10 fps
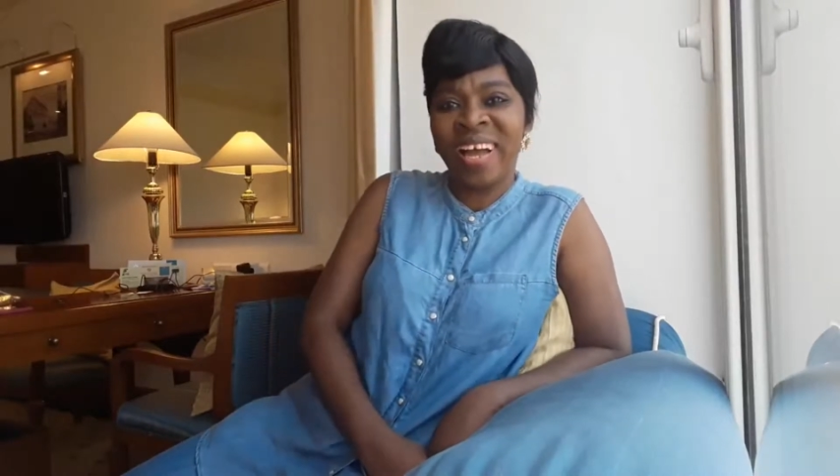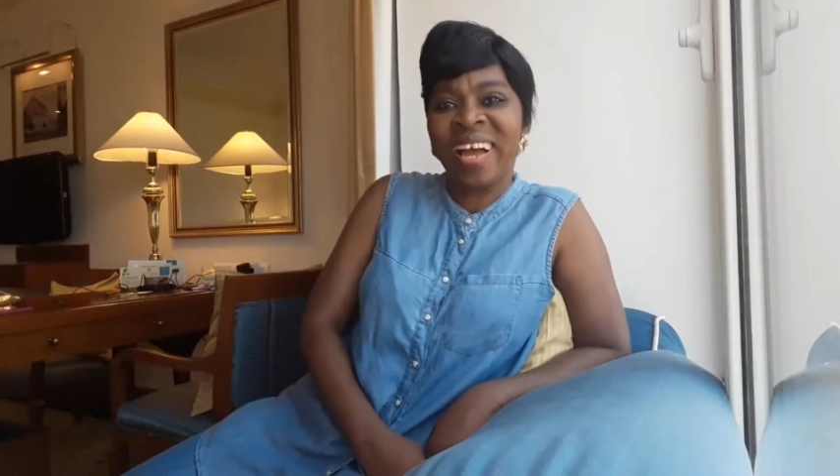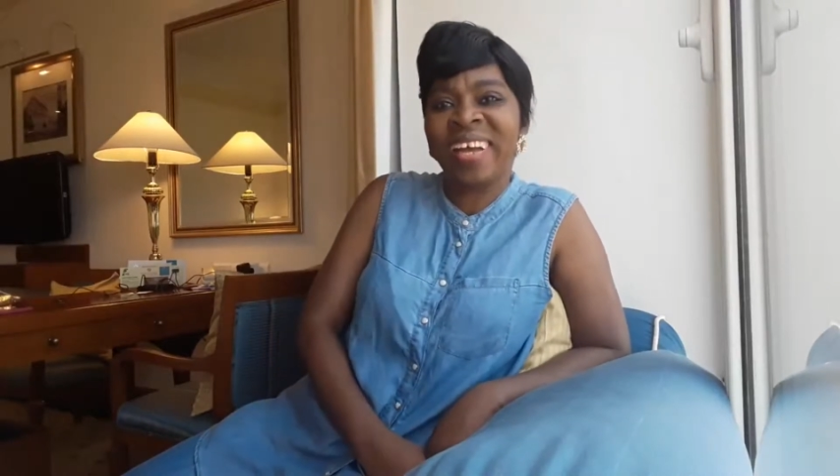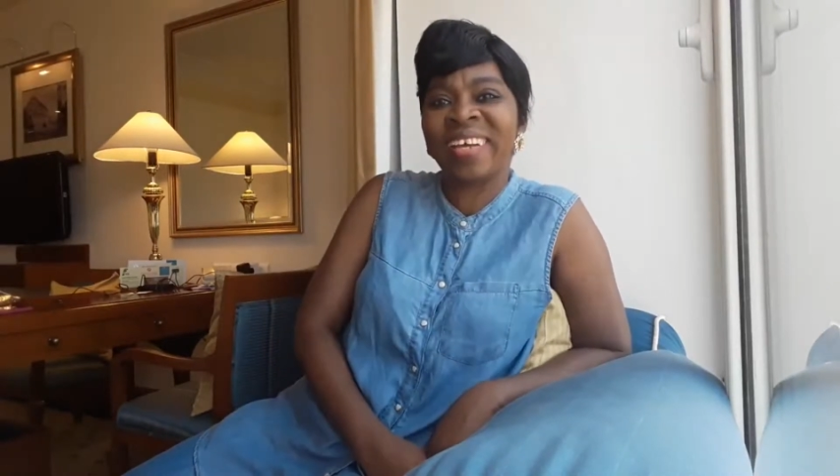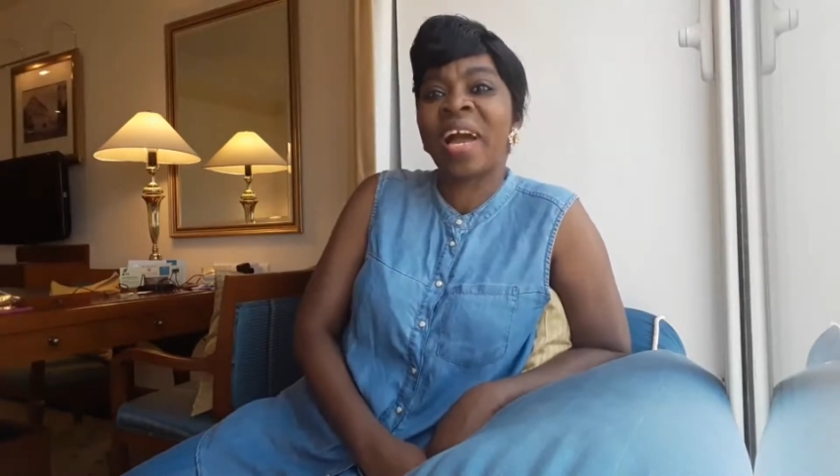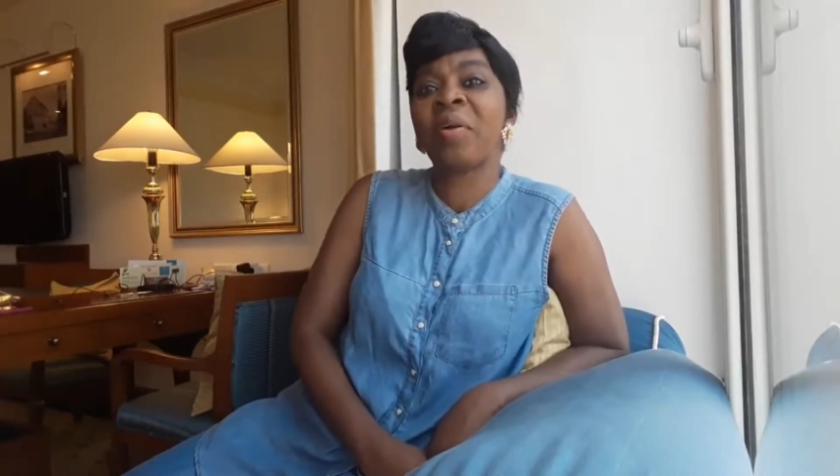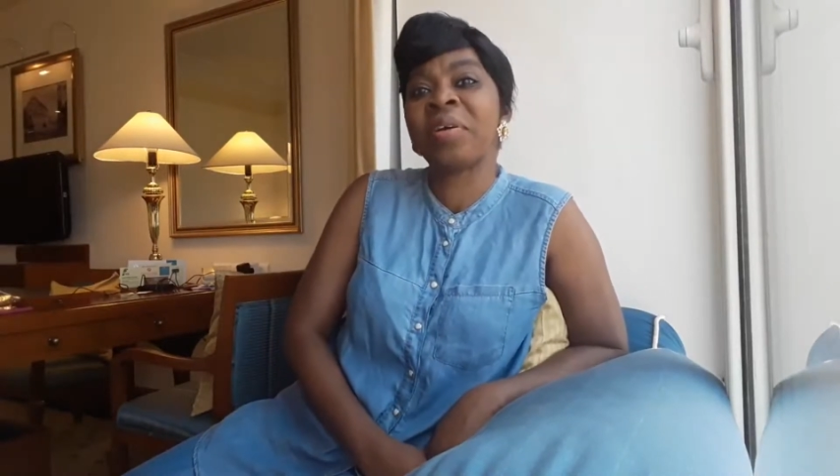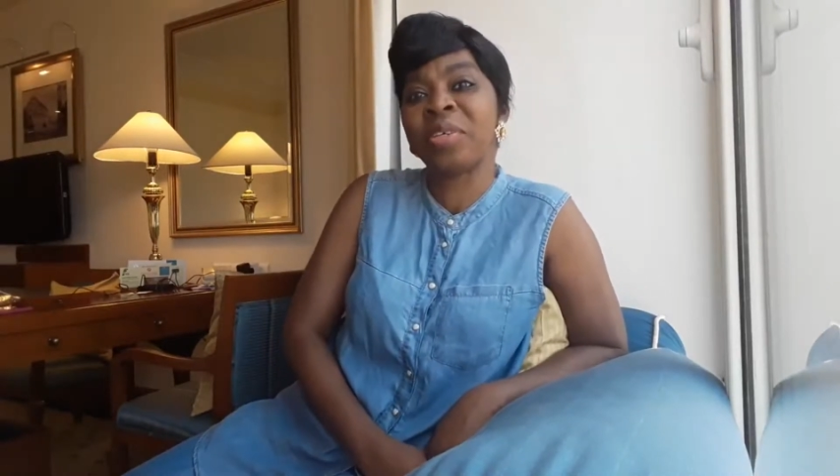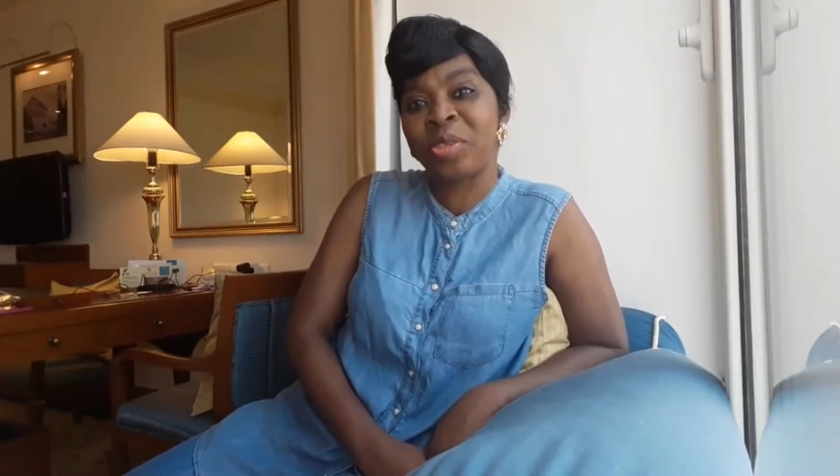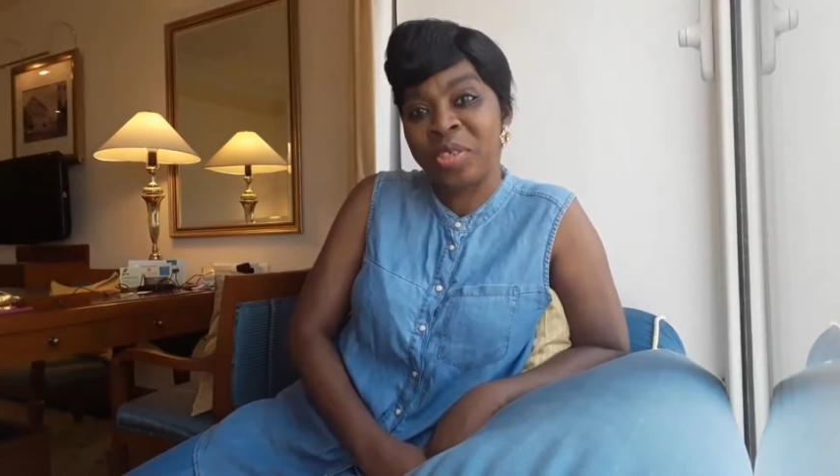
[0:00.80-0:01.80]
Hi, how
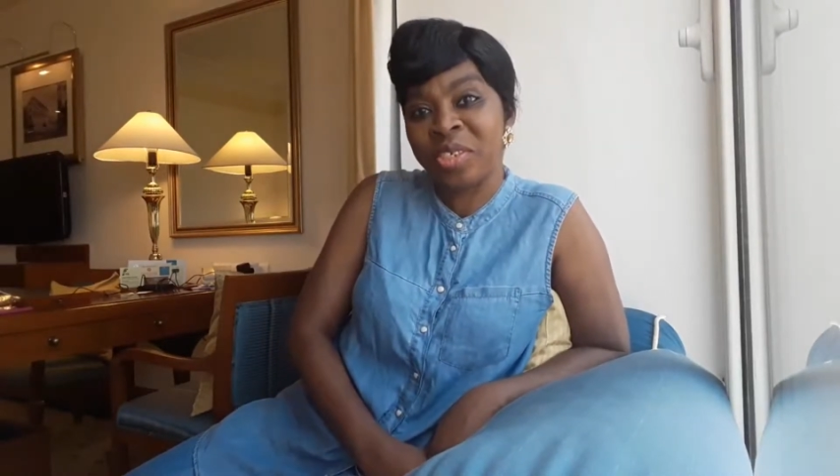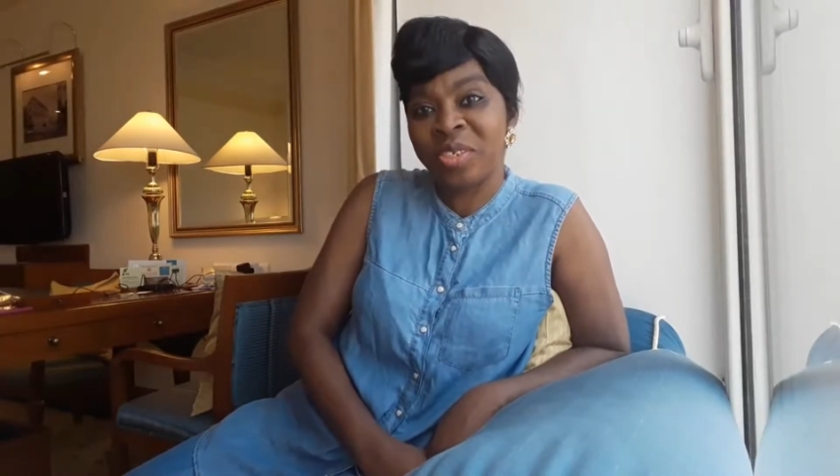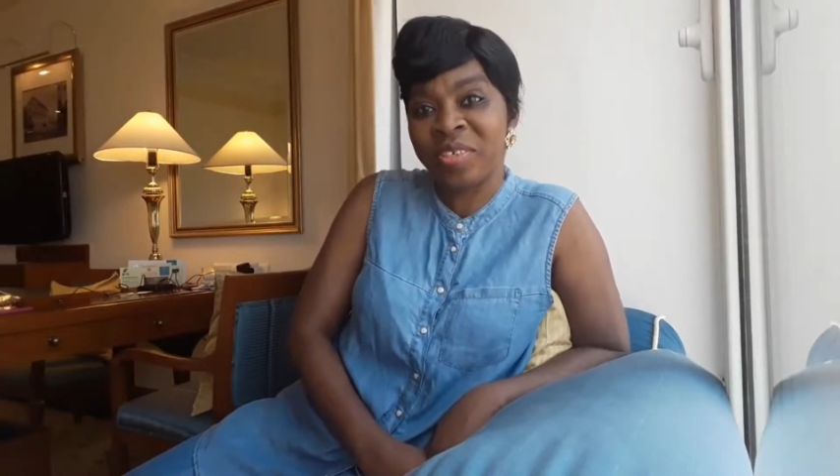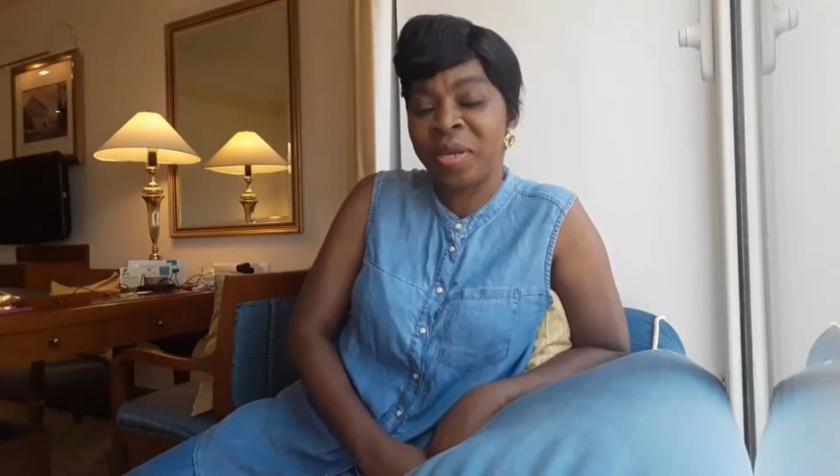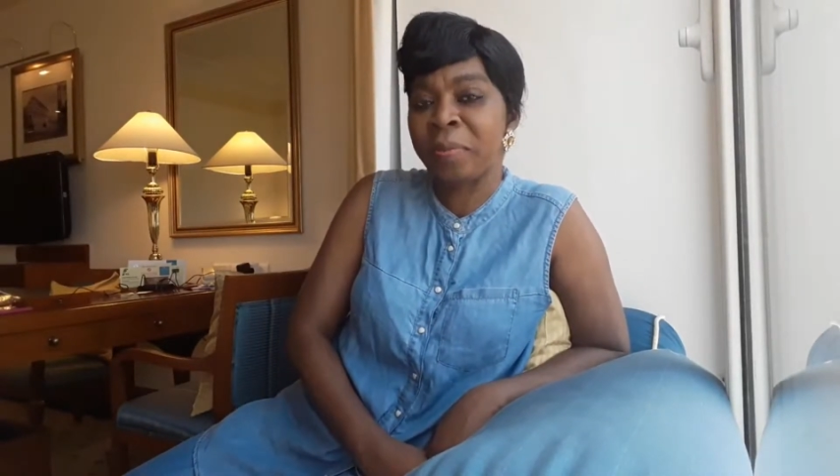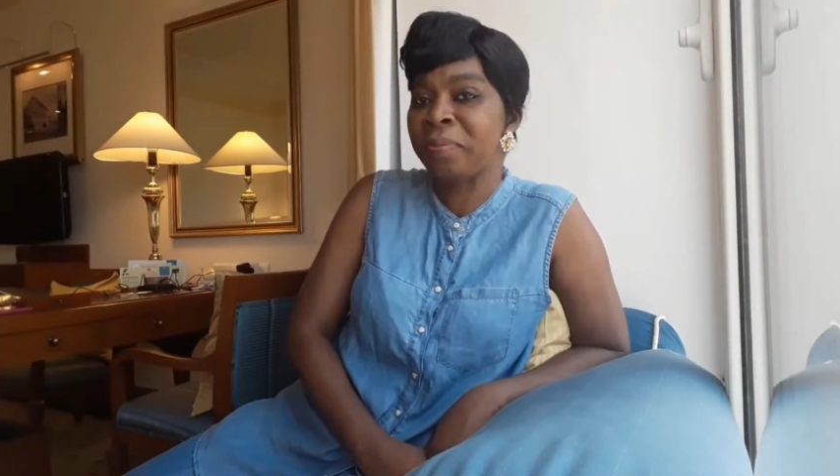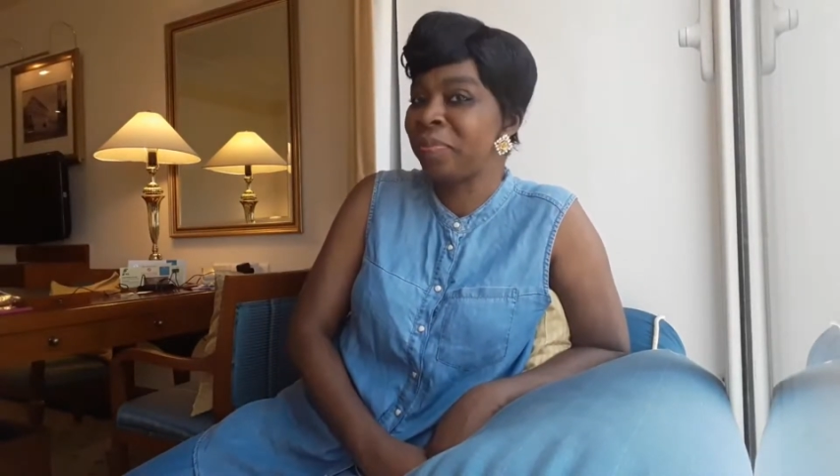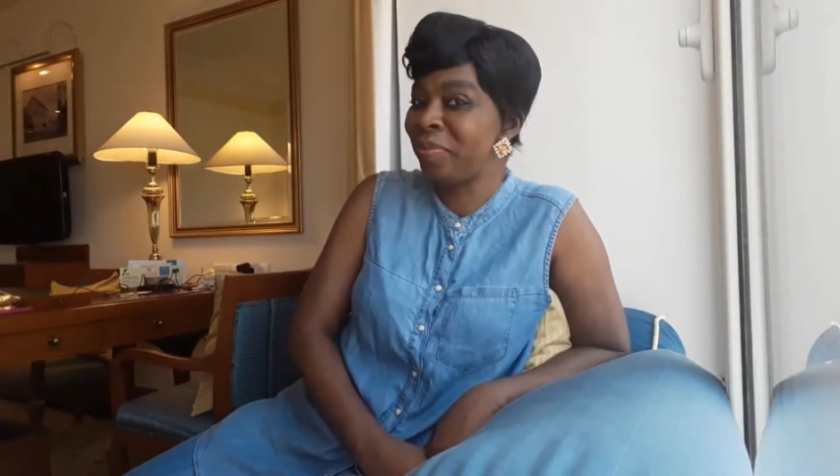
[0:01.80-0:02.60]
are you doing today?